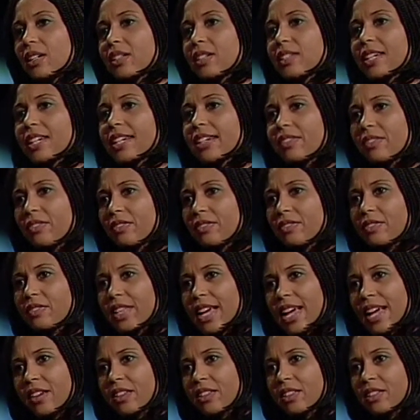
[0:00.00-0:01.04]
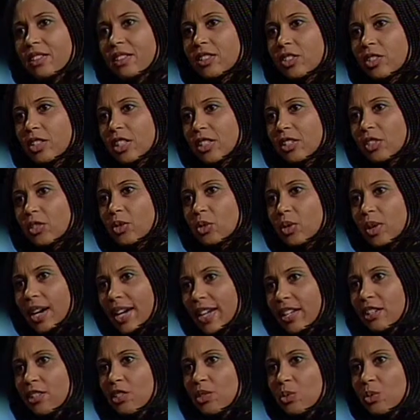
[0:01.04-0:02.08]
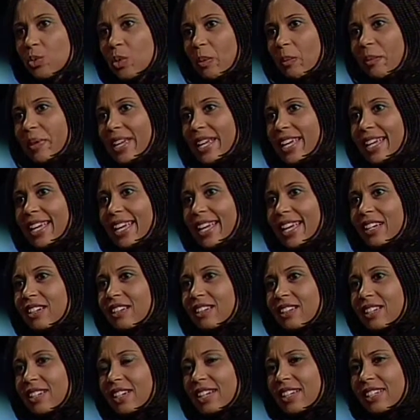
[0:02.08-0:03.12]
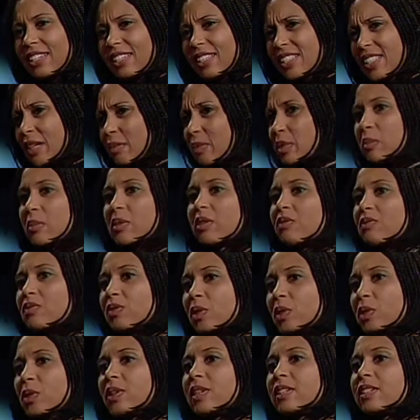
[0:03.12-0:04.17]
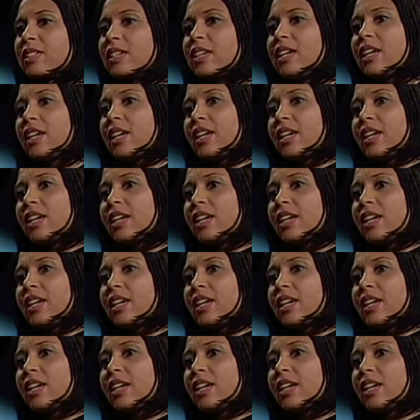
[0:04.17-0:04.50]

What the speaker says: kind of how the trials were being held, and it seems a bit foreign